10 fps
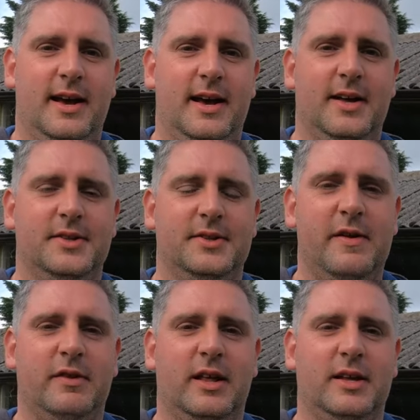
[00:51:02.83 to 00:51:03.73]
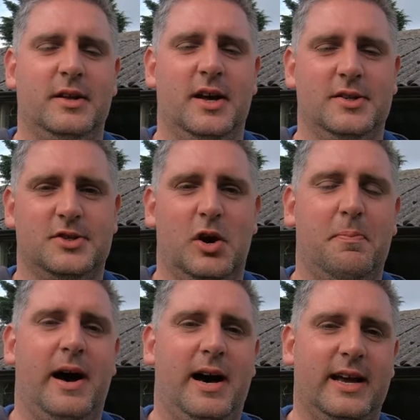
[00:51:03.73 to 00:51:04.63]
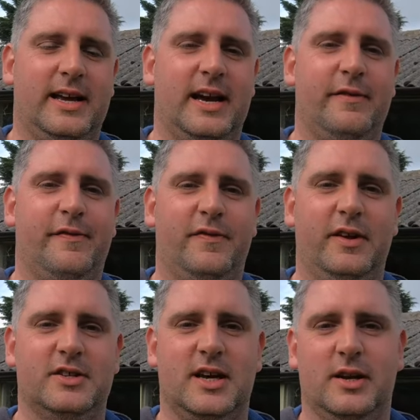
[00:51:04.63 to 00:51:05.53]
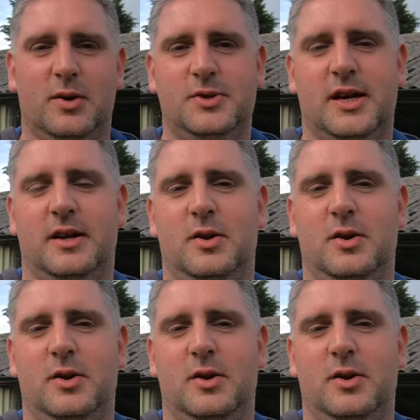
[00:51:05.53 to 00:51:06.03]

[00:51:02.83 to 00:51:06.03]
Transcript: uh, even like top part it kind of it's like Luke said,